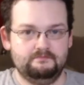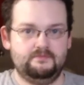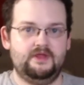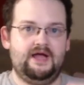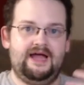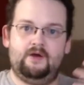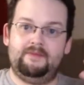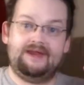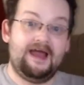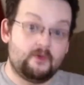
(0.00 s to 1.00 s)
How
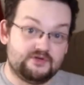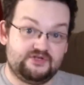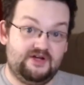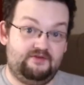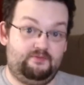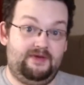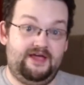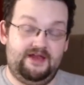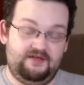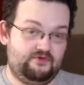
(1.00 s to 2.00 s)
many hours do you have to play
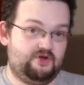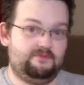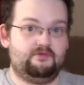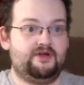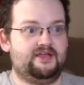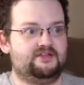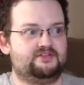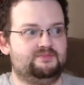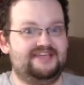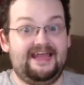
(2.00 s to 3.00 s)
in? If you're going to be running it at
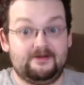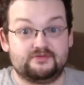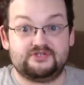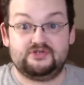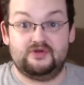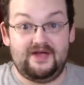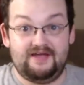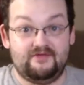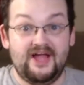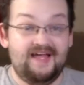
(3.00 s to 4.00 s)
someone's house, do you
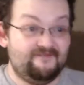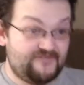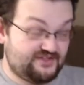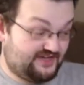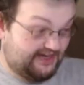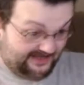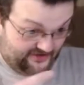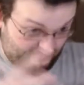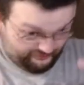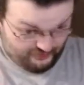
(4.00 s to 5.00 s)
have physically
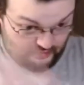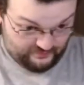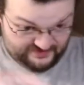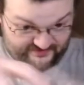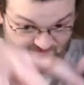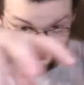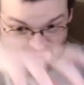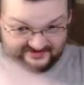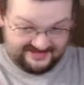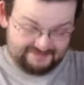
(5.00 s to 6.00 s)
enough room to
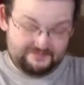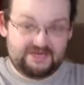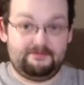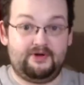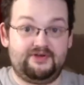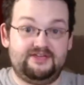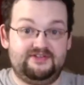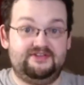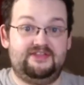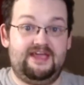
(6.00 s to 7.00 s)
fit that many bodies
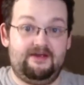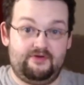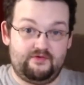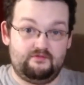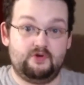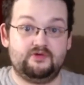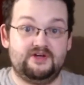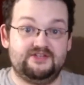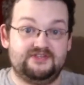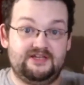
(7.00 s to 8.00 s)
into the area and roll
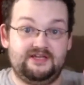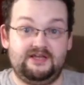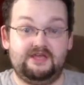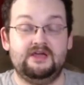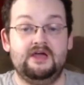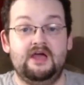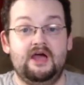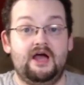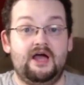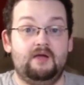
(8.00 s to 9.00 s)
dice clearly?
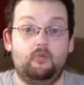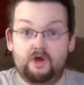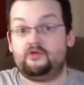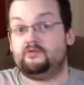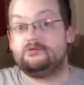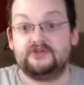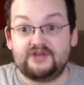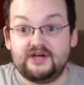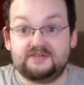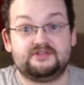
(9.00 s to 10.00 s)
What are the rules on
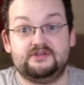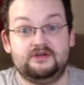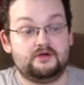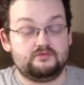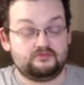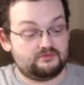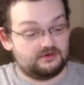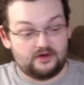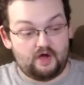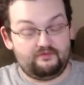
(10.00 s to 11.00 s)
dice? You know,
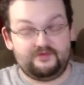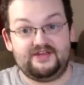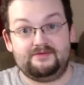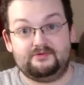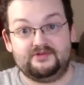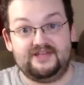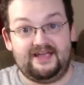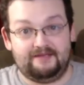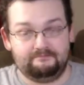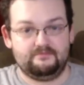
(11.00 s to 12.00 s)
off the table, does that
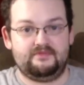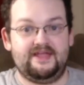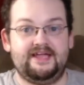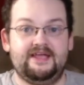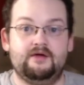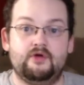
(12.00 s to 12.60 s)
count?